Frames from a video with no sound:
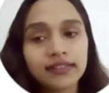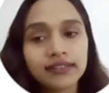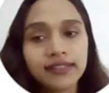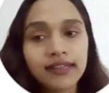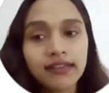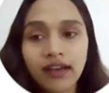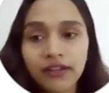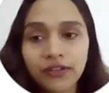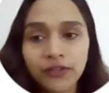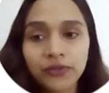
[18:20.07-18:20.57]

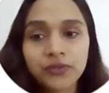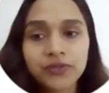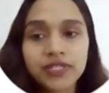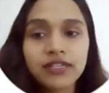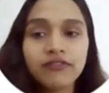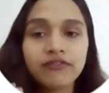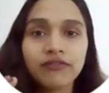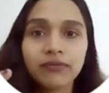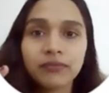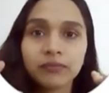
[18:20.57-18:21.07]
they are
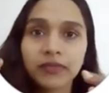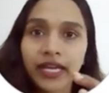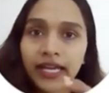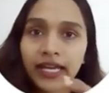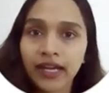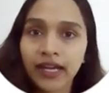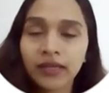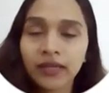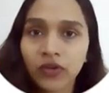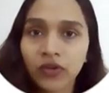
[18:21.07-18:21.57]
using
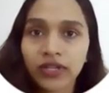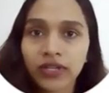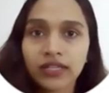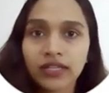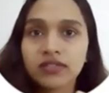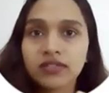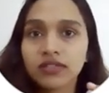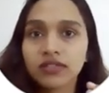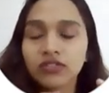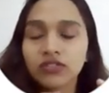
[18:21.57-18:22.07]
AI
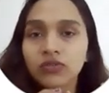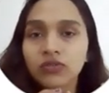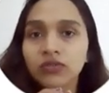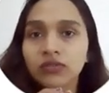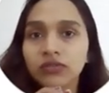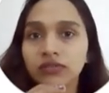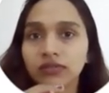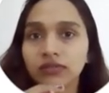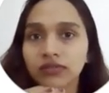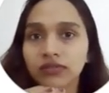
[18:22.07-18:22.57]
models
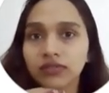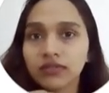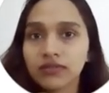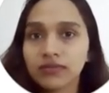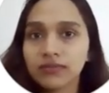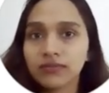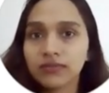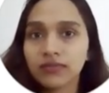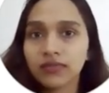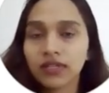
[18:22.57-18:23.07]
to
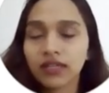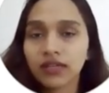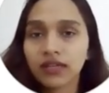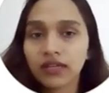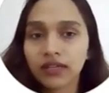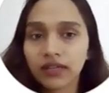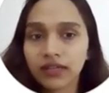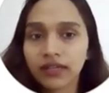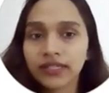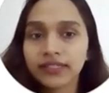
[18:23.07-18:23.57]

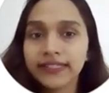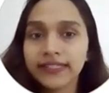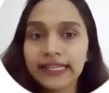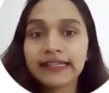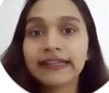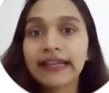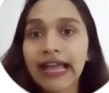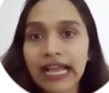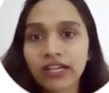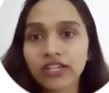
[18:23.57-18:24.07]

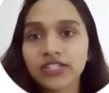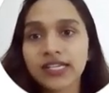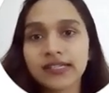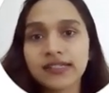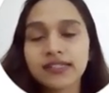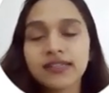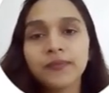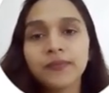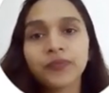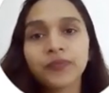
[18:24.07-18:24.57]
take
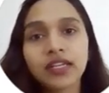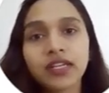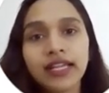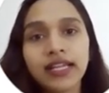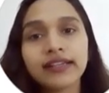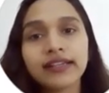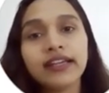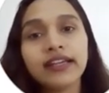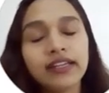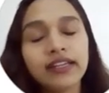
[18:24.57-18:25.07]
actions
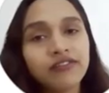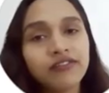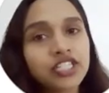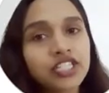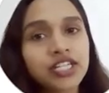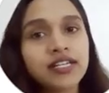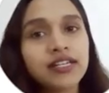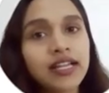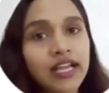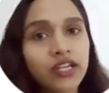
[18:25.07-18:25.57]
like a
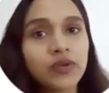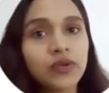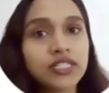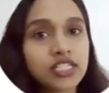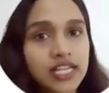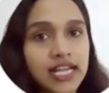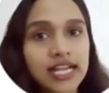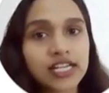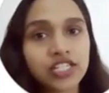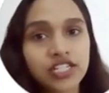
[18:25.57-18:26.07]
vision
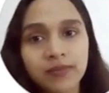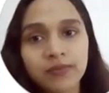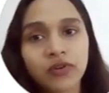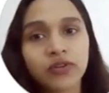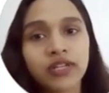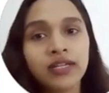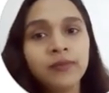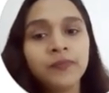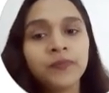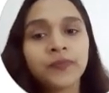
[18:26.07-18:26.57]
language action
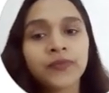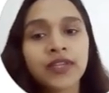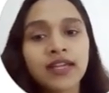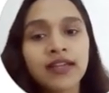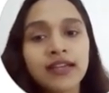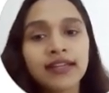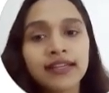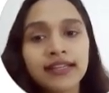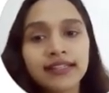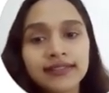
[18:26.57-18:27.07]
model,
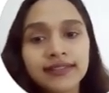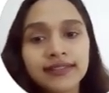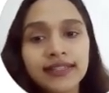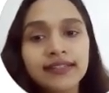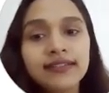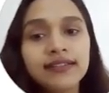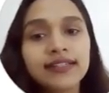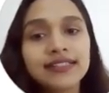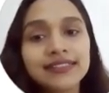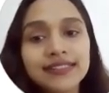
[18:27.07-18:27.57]

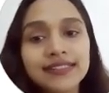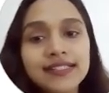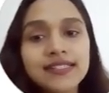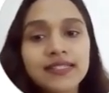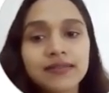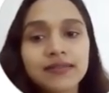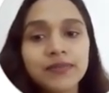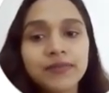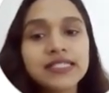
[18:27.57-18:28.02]
then this